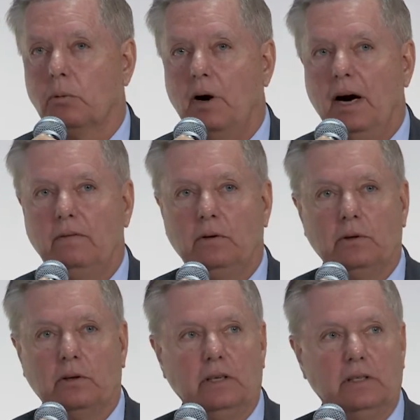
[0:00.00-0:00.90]

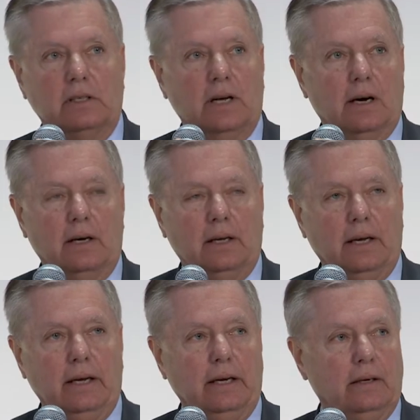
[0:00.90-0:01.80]
rival is not
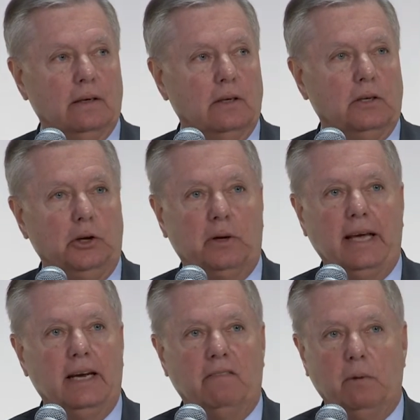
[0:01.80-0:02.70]
you
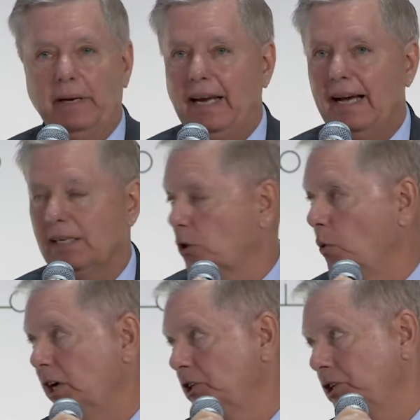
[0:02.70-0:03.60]
can't ever be asked
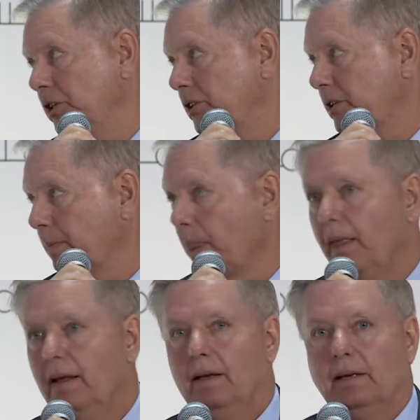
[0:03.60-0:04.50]
questions.
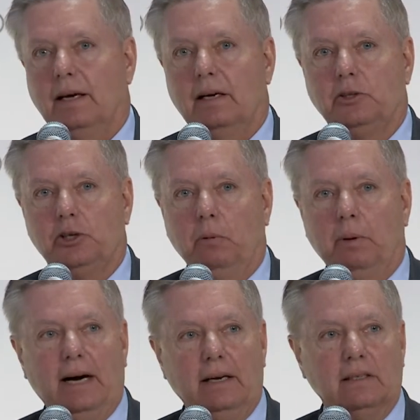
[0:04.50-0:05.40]
Now, Joe
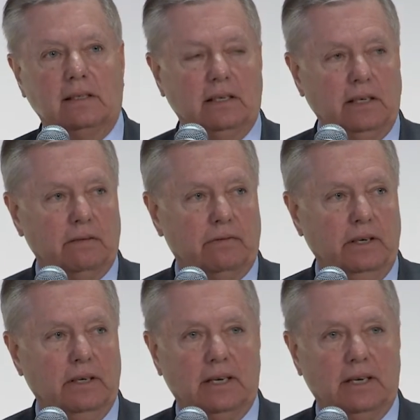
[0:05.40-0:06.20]
Biden is a dear friend.